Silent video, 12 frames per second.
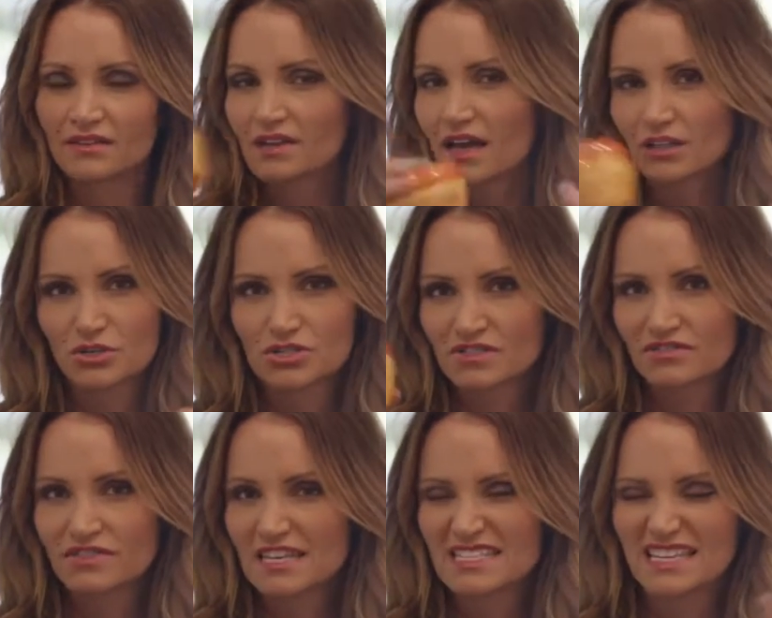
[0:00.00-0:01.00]
colors of
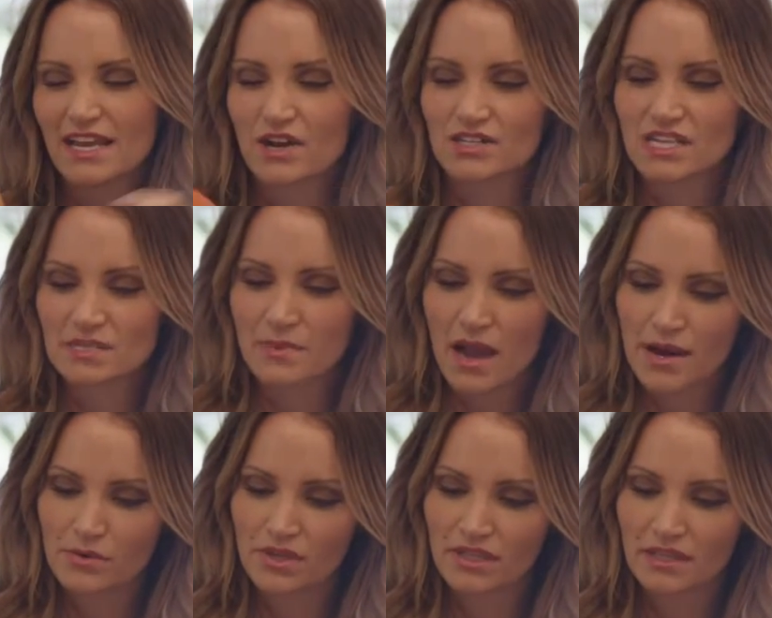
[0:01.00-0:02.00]
things in Kerastase, but I
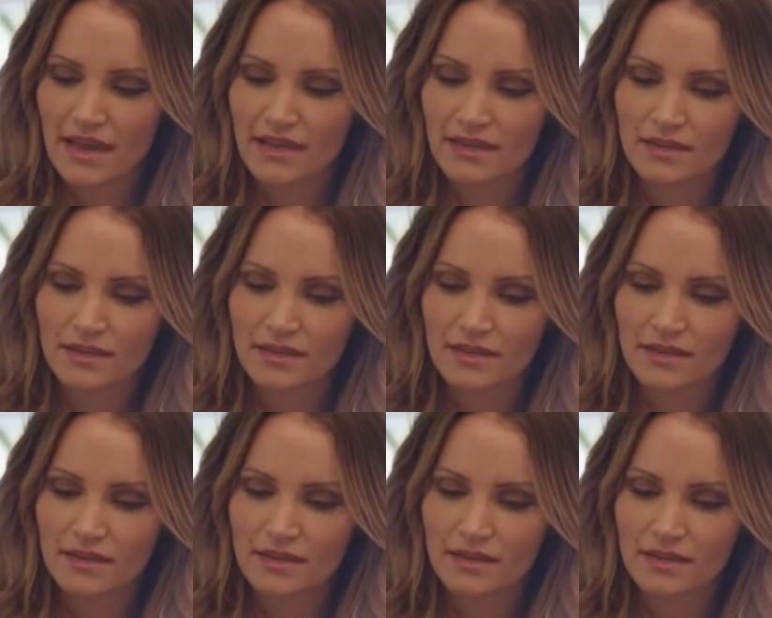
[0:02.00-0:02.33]
really like